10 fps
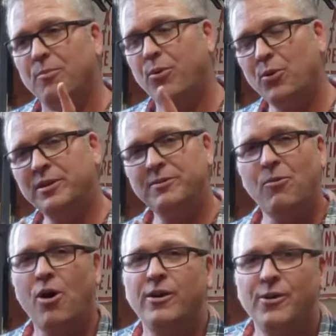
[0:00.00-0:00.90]
Boiling
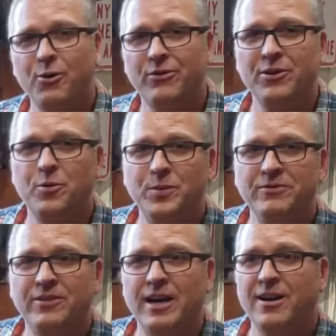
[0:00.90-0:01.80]
water over an open
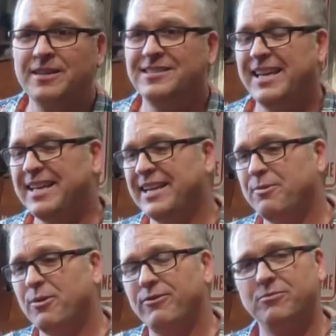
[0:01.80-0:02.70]
fire can take
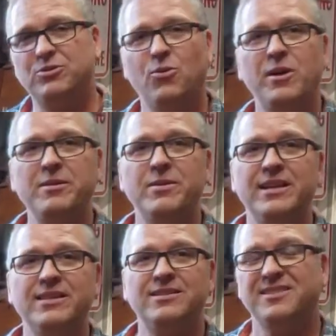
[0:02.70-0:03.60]
anywhere from 20
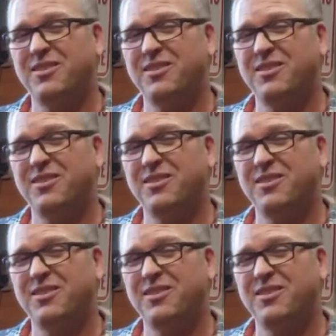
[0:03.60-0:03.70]
minutes,